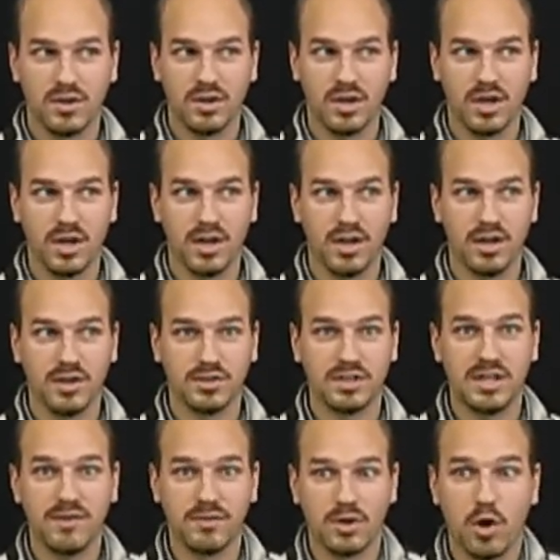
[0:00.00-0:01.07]

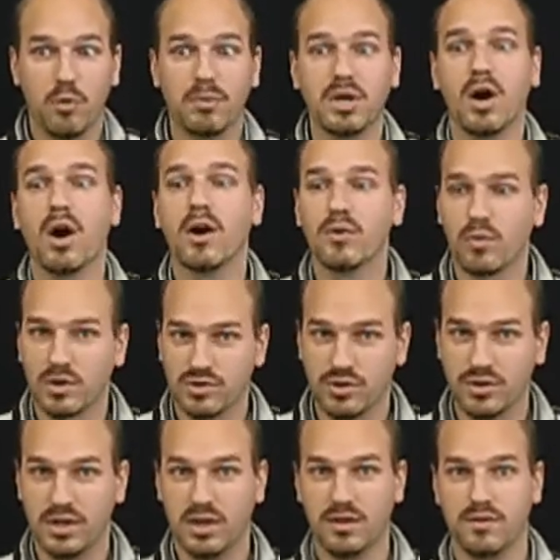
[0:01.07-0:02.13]
to even go beyond what
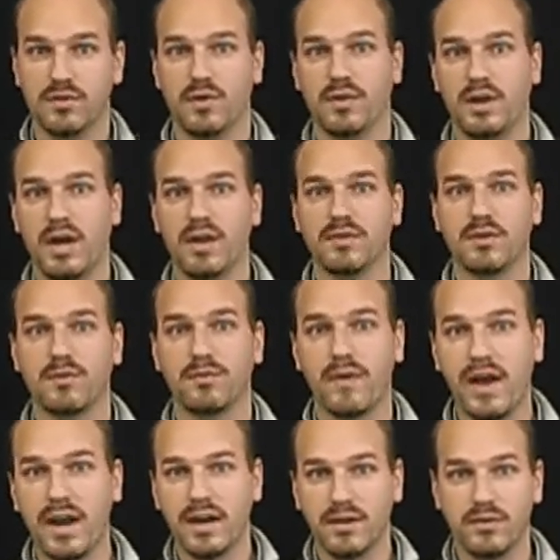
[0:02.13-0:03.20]
you need, so that as it
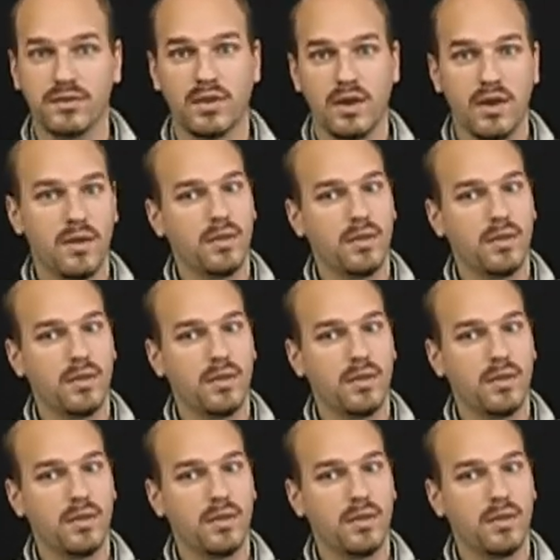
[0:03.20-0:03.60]
fades,